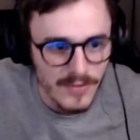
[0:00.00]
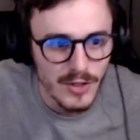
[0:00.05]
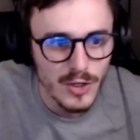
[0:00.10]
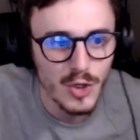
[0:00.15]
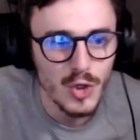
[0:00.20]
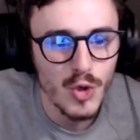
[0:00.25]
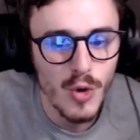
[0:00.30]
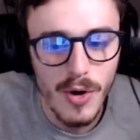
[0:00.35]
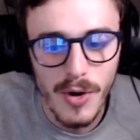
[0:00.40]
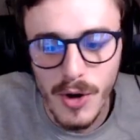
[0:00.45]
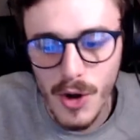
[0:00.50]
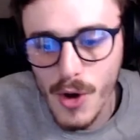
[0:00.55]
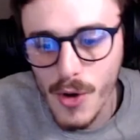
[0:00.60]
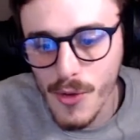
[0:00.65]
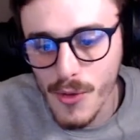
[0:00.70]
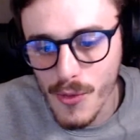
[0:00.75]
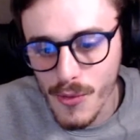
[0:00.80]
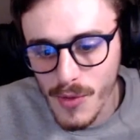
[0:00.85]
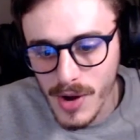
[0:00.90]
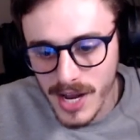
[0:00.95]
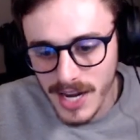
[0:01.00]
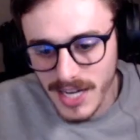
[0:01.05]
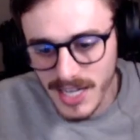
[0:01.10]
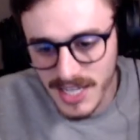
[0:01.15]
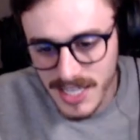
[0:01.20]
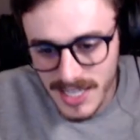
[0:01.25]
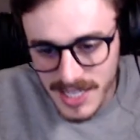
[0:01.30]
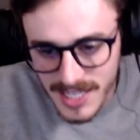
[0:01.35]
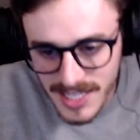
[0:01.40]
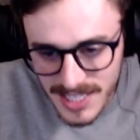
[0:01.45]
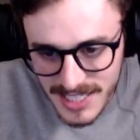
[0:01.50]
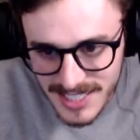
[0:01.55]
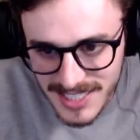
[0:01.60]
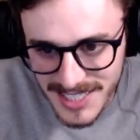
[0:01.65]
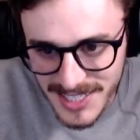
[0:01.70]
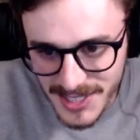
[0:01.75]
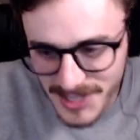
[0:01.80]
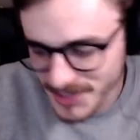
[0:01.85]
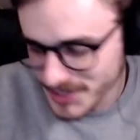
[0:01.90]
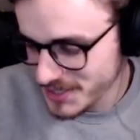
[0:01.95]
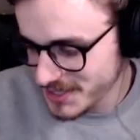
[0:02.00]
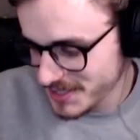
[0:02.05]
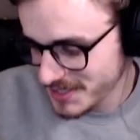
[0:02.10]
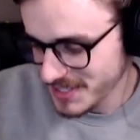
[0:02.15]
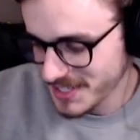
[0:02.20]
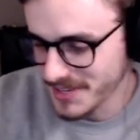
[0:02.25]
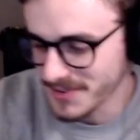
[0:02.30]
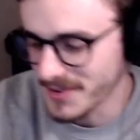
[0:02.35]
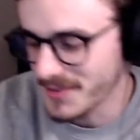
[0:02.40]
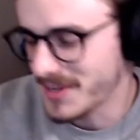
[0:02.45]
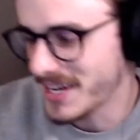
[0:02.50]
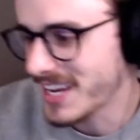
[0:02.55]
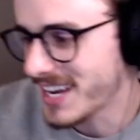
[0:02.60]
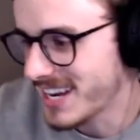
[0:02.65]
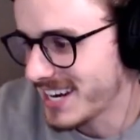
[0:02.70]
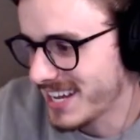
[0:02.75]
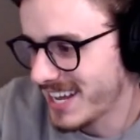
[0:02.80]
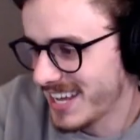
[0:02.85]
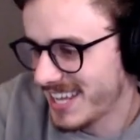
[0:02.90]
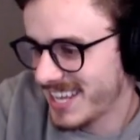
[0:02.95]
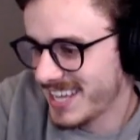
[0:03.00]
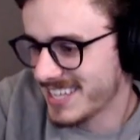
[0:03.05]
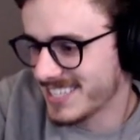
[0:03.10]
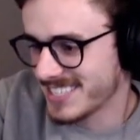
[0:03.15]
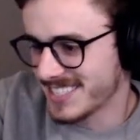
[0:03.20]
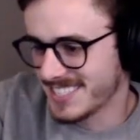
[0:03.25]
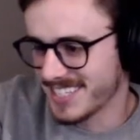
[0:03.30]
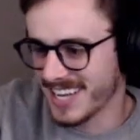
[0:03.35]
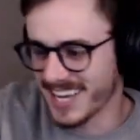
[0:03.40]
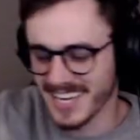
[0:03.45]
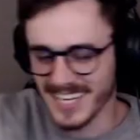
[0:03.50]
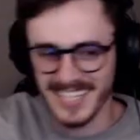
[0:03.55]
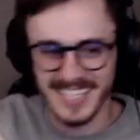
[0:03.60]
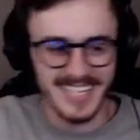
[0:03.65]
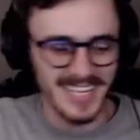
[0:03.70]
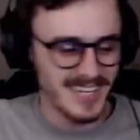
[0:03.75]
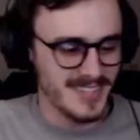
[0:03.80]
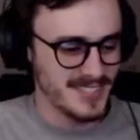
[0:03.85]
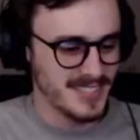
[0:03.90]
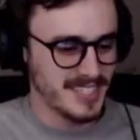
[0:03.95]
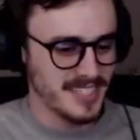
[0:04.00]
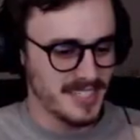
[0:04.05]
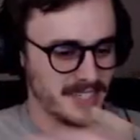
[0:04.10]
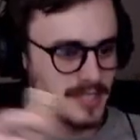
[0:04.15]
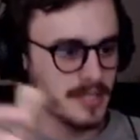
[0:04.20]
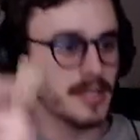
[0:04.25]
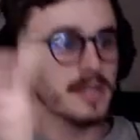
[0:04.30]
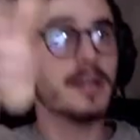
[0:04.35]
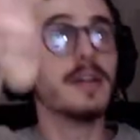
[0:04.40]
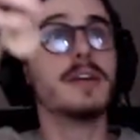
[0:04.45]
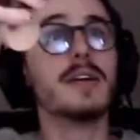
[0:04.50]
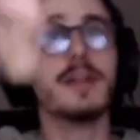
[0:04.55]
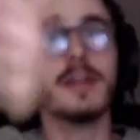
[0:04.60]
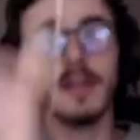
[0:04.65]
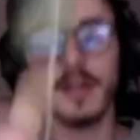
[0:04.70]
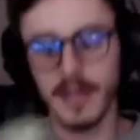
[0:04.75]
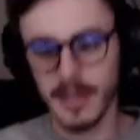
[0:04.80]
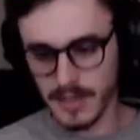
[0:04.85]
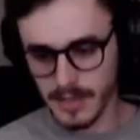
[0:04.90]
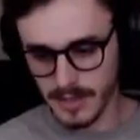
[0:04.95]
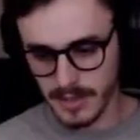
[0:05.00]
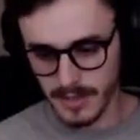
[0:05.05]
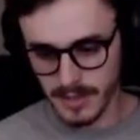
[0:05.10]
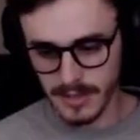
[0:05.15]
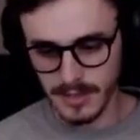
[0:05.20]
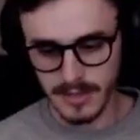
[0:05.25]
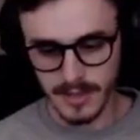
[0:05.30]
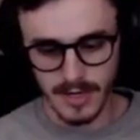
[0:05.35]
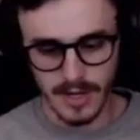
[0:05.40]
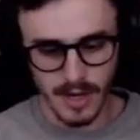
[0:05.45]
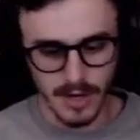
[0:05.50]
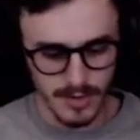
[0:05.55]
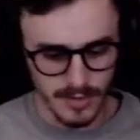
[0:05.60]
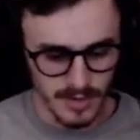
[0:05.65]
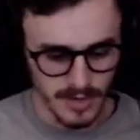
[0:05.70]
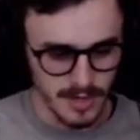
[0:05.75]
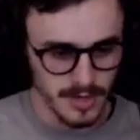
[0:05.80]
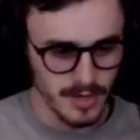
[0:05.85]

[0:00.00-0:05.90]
I'm doing all right. Skills? Here, wait, I got it. I can't just not get that one. Oh.